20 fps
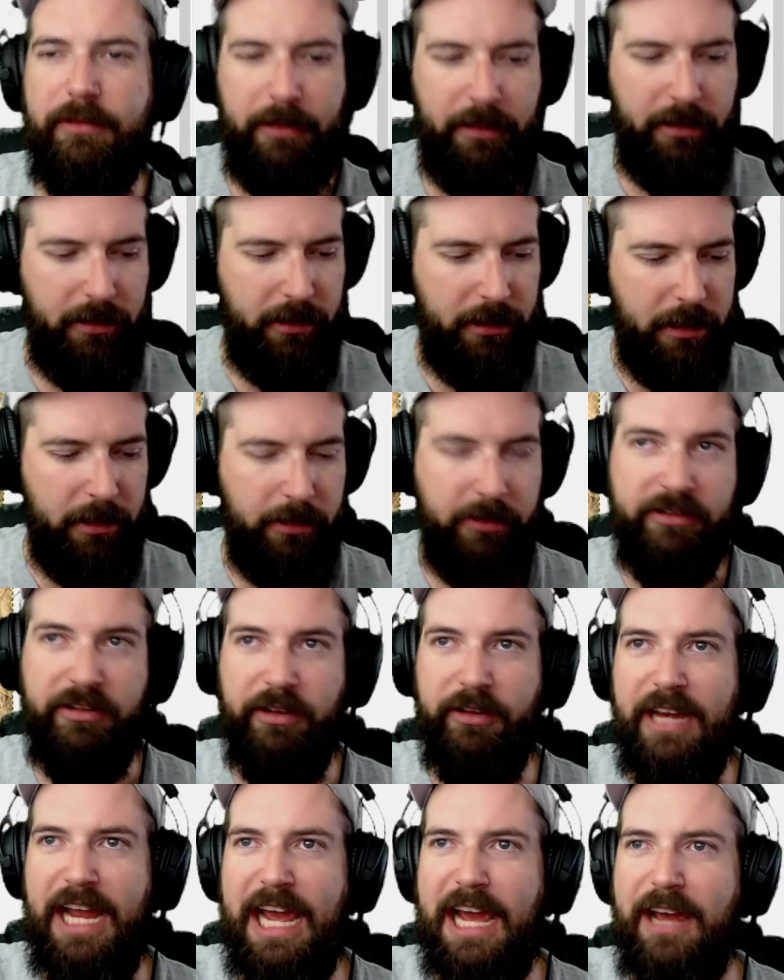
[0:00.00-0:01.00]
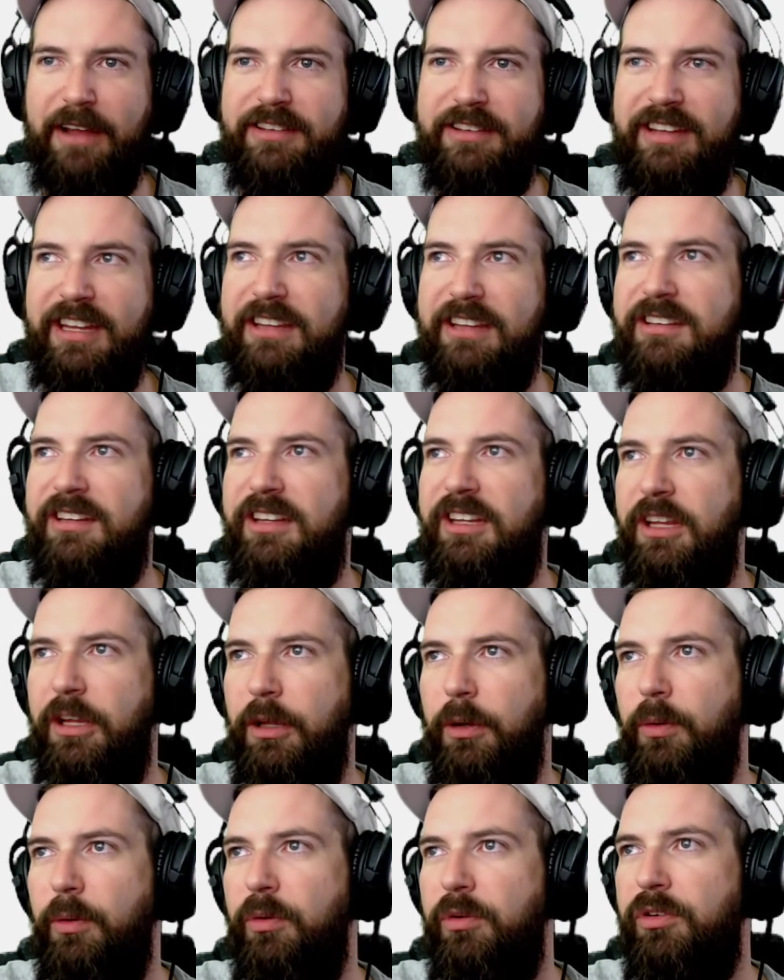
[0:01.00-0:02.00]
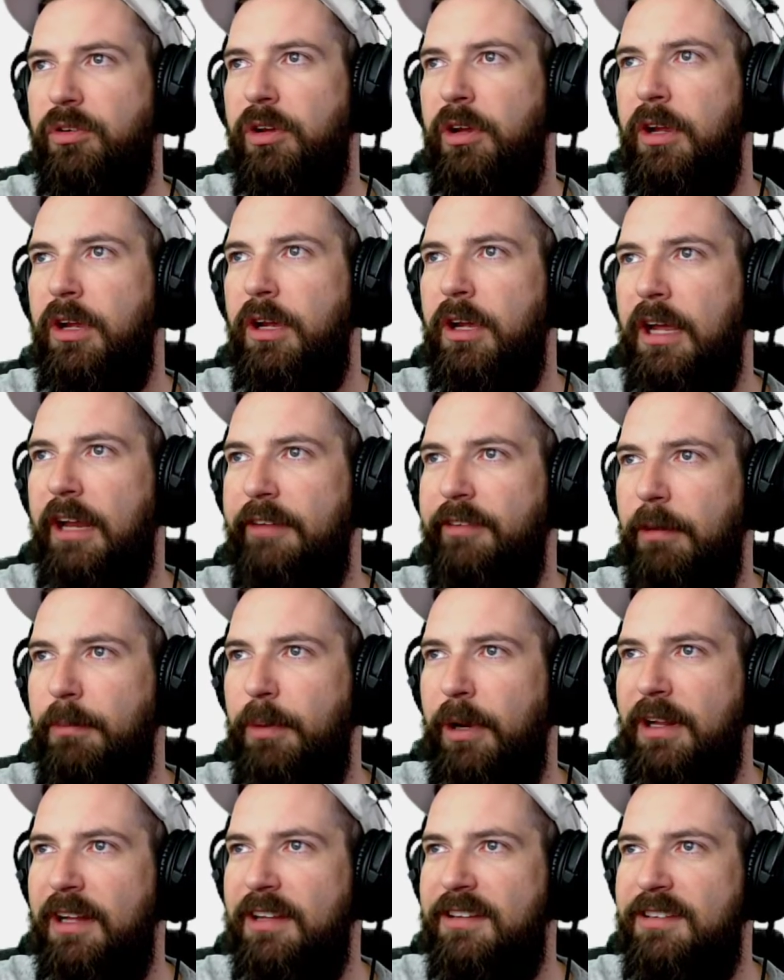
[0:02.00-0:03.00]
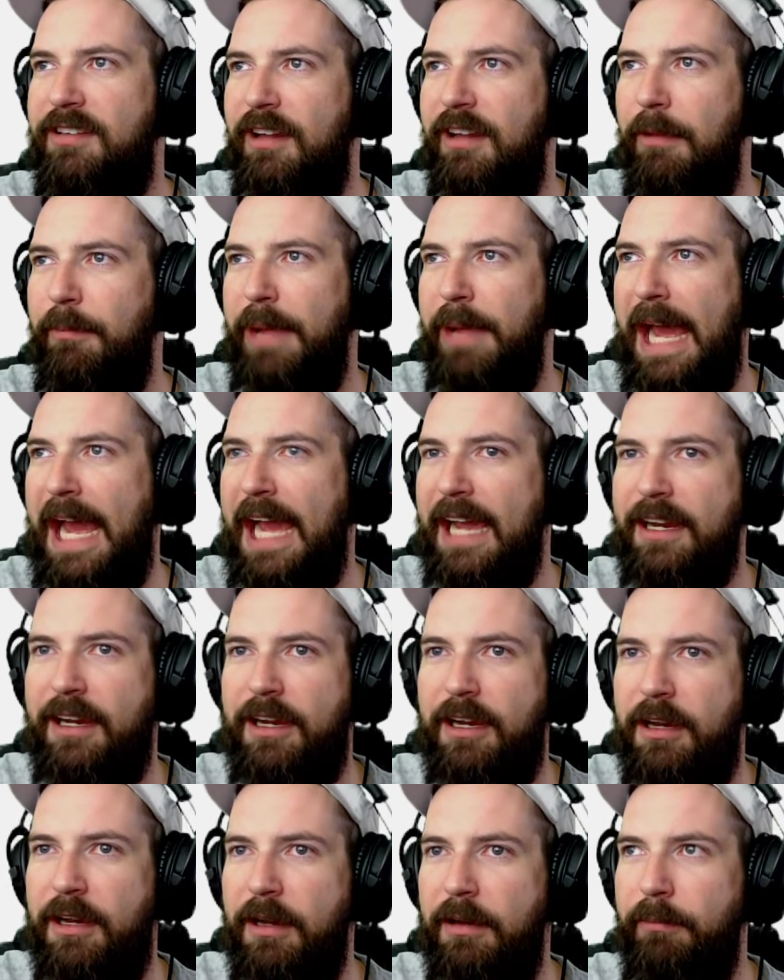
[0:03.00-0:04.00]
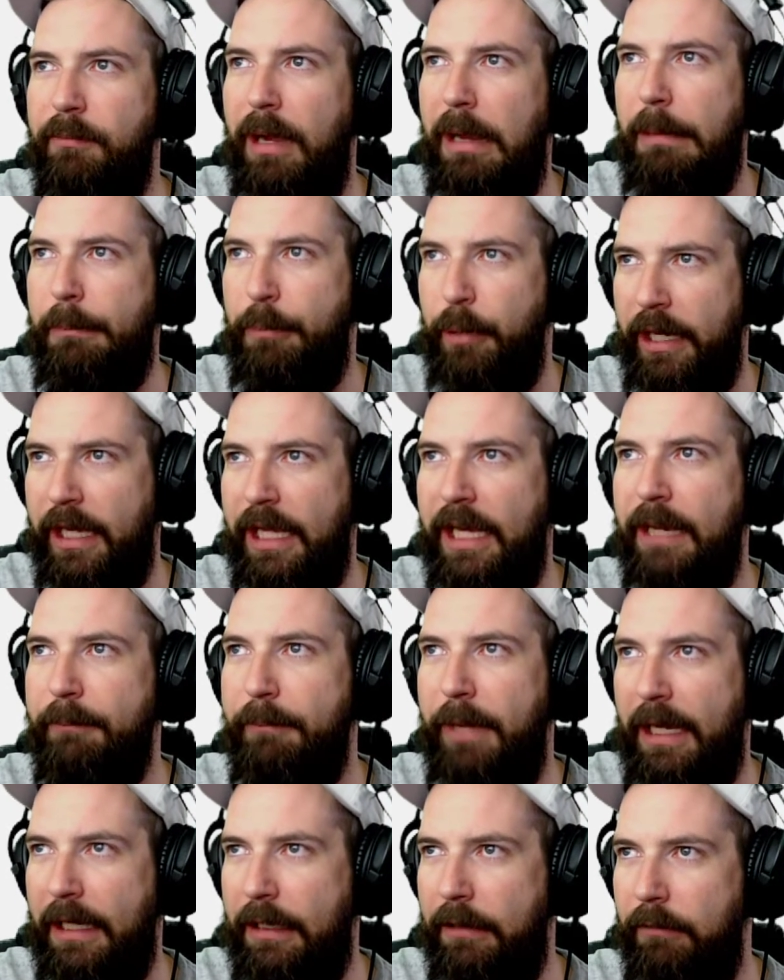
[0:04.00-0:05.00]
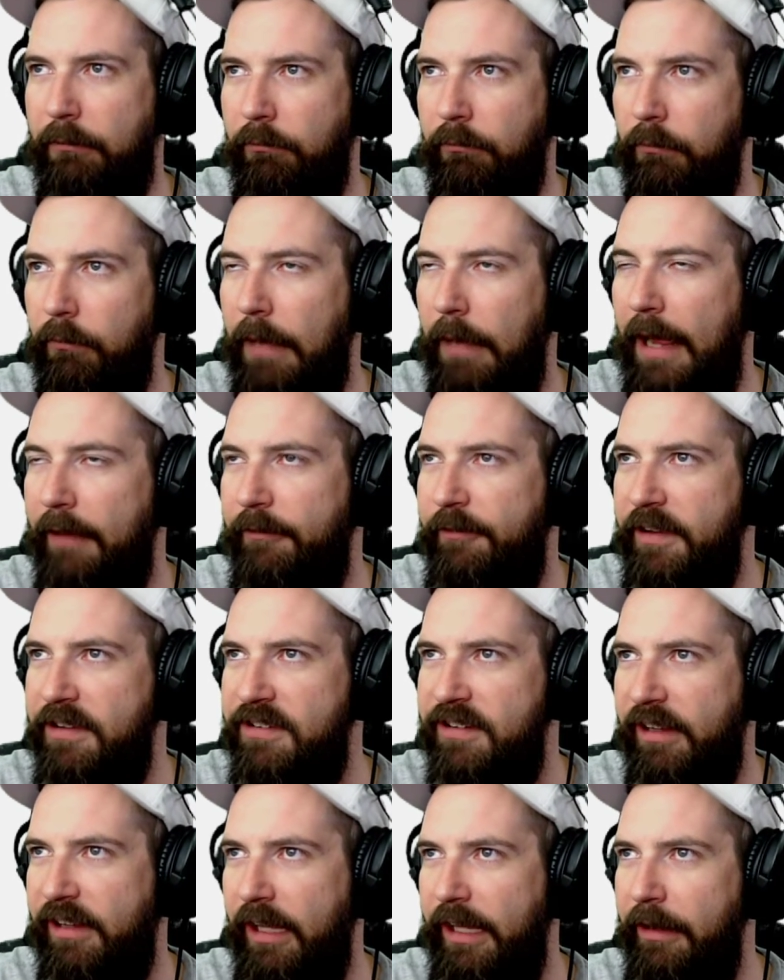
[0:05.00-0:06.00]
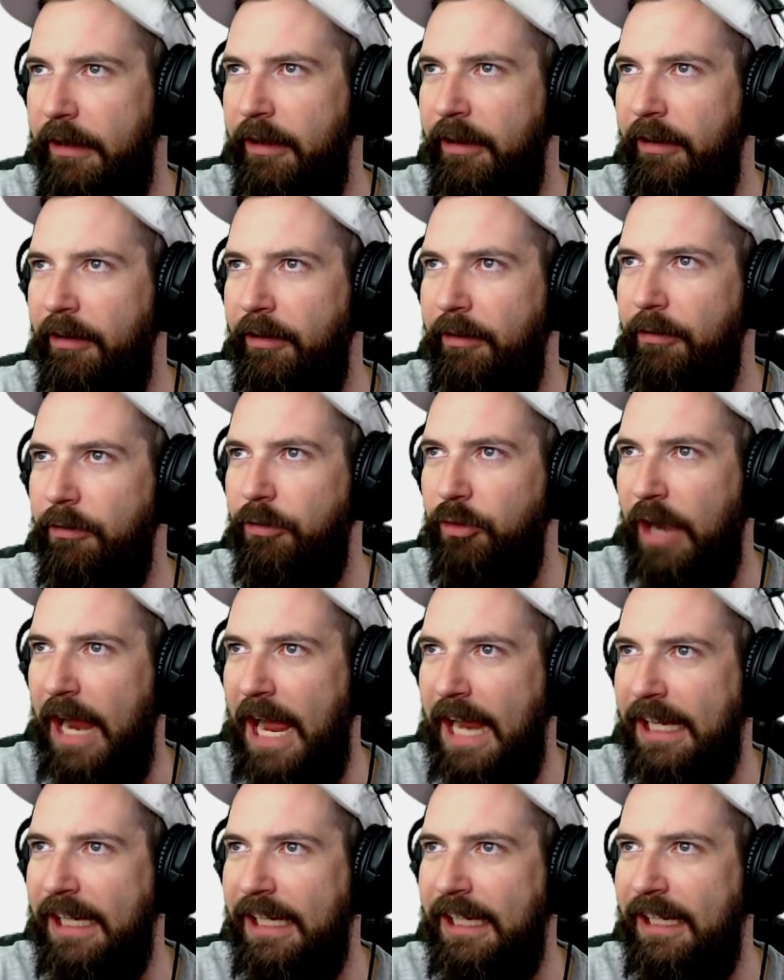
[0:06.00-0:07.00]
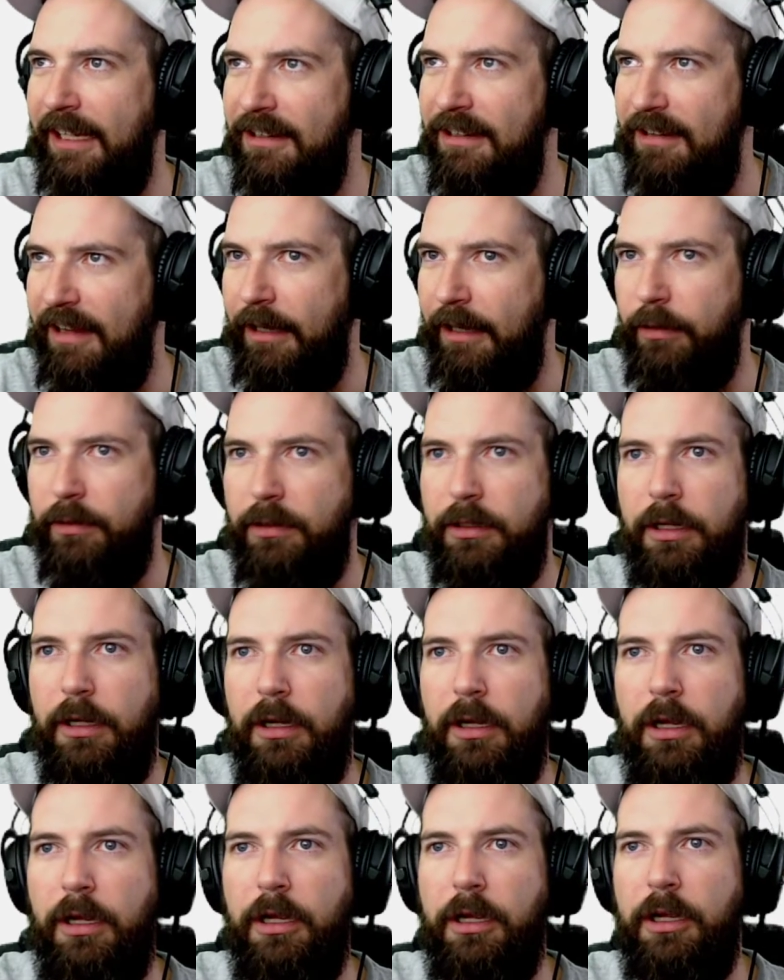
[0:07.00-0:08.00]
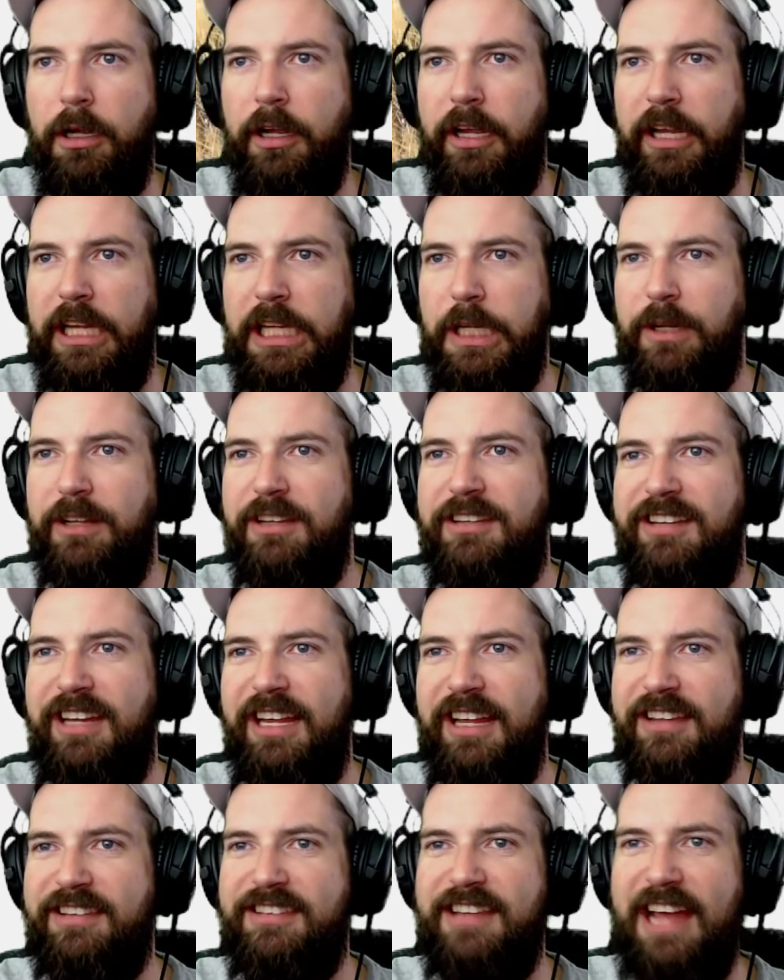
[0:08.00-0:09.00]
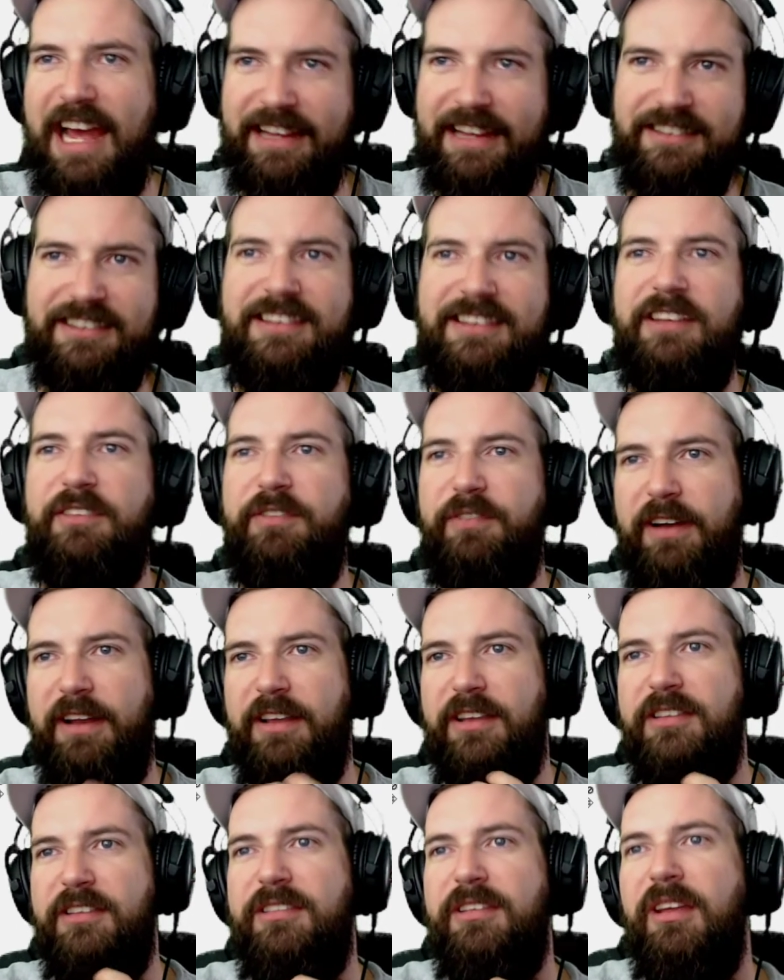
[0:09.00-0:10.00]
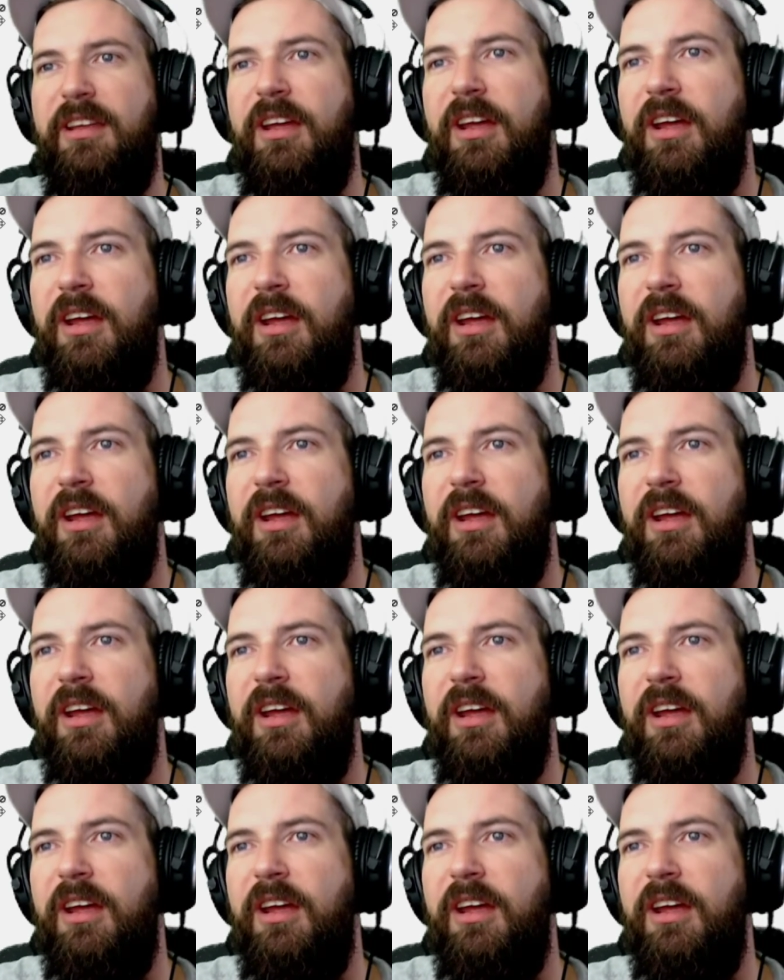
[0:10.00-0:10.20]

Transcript: There you go. So now see, it's huge. And if I bring this to the back by physically dragging it down, you can see the size difference.